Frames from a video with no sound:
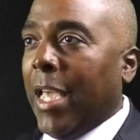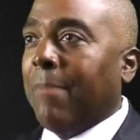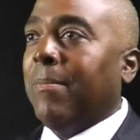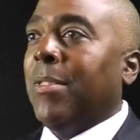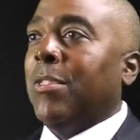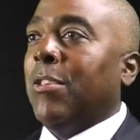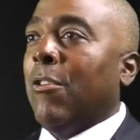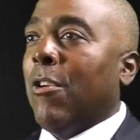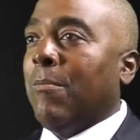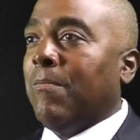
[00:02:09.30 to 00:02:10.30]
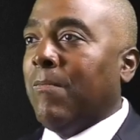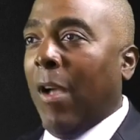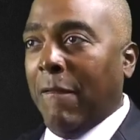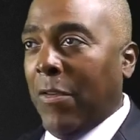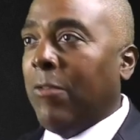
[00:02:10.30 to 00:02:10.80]
Again, there are
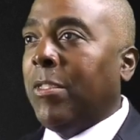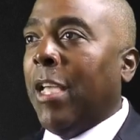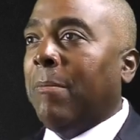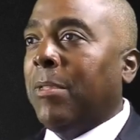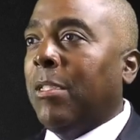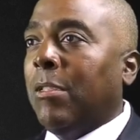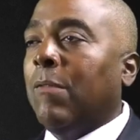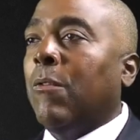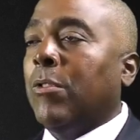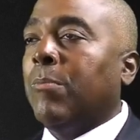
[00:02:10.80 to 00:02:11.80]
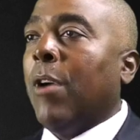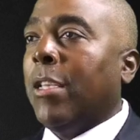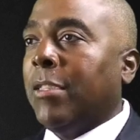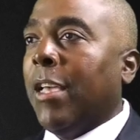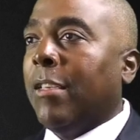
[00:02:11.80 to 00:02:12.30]
a few steps in the divorce
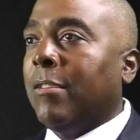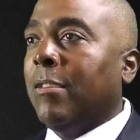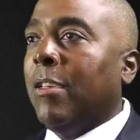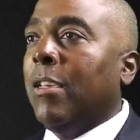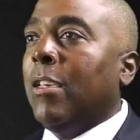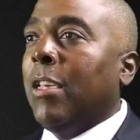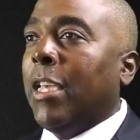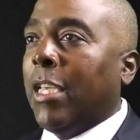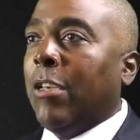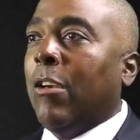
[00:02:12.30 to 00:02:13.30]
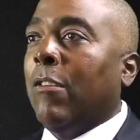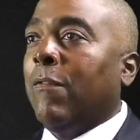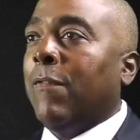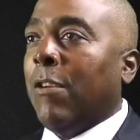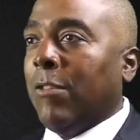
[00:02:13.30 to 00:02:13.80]
process. It can
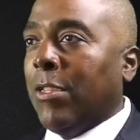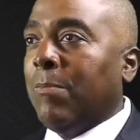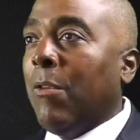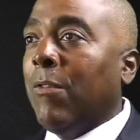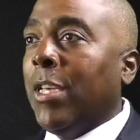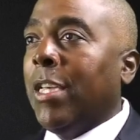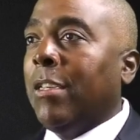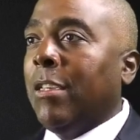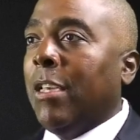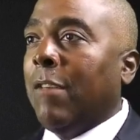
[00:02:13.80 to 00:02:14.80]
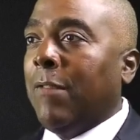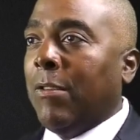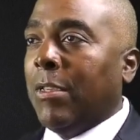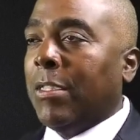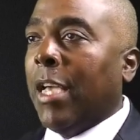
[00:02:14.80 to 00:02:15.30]
go fairly smoothly
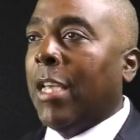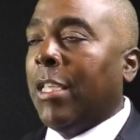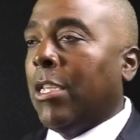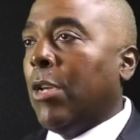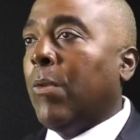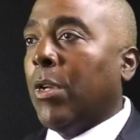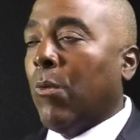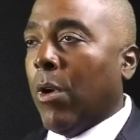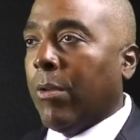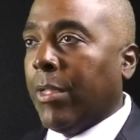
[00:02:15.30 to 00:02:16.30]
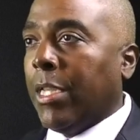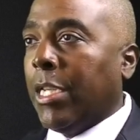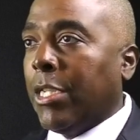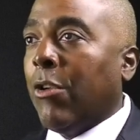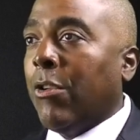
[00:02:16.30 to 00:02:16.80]
if you decide that you want to work with an